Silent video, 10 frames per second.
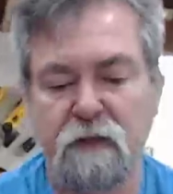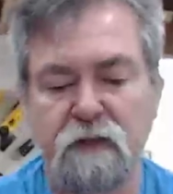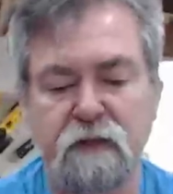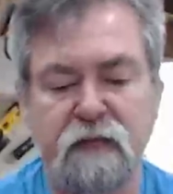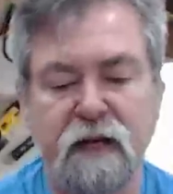
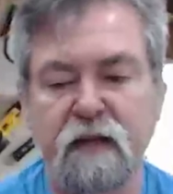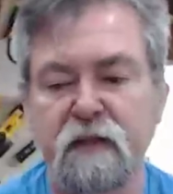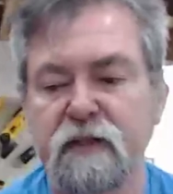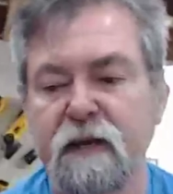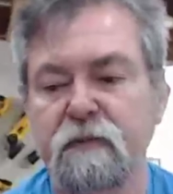It's exactly
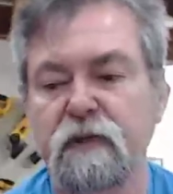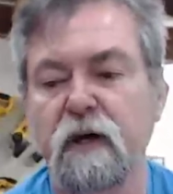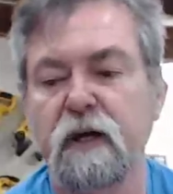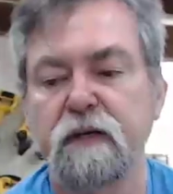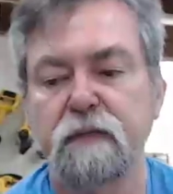the same
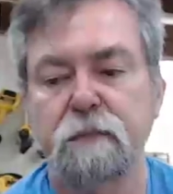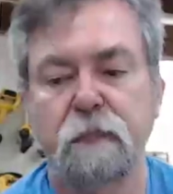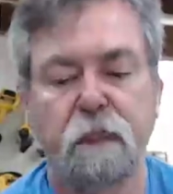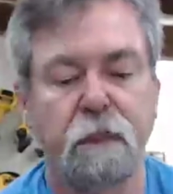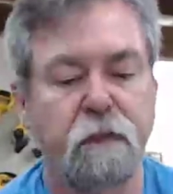size
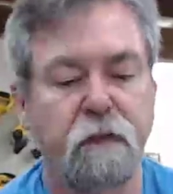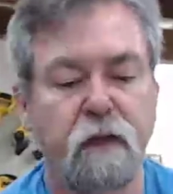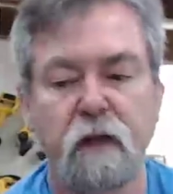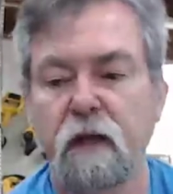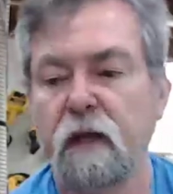
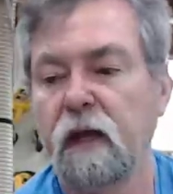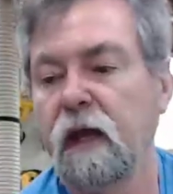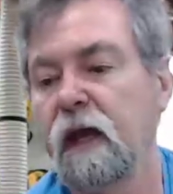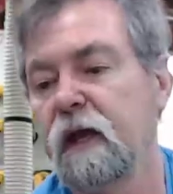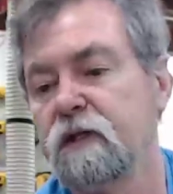
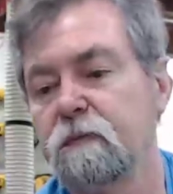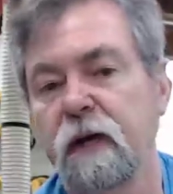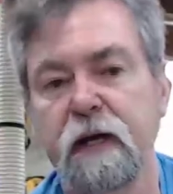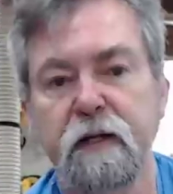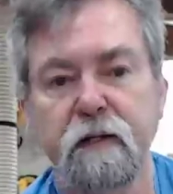as
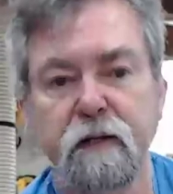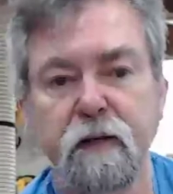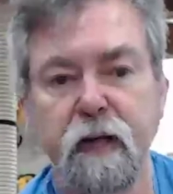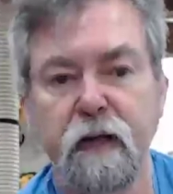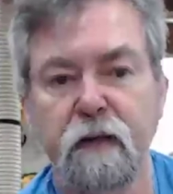my
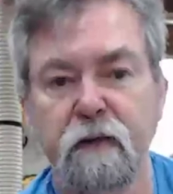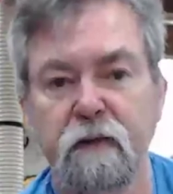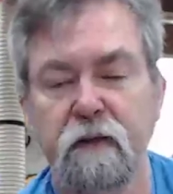Craig